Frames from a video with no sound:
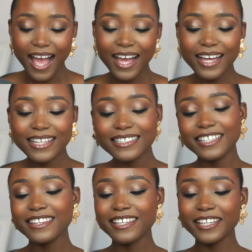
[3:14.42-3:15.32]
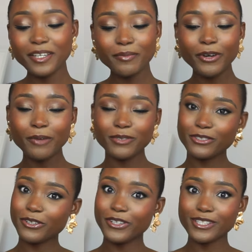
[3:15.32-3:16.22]
And in the email, I'm
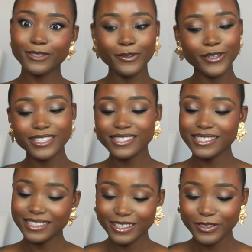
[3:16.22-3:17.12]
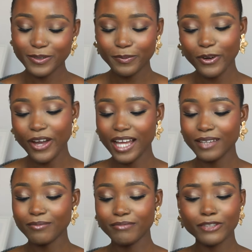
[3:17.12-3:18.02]
just not going to go into details, but
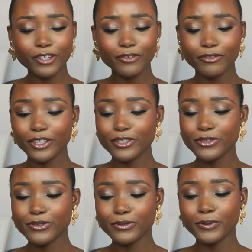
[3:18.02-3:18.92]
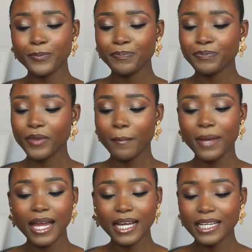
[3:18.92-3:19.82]
I made reference to
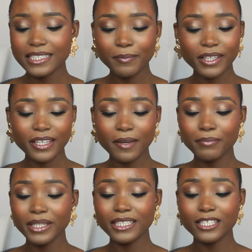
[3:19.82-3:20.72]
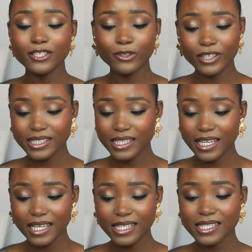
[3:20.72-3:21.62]
my academic year being a
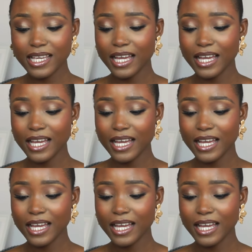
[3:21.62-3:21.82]
success.